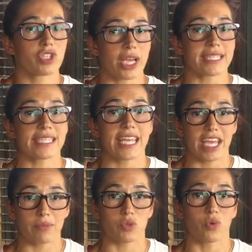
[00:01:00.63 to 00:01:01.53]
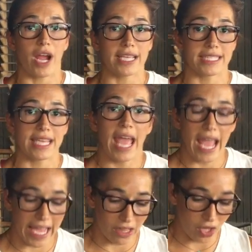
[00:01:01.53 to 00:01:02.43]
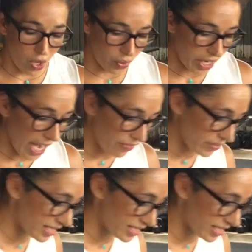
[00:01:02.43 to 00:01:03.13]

chest and hips rise and lower at the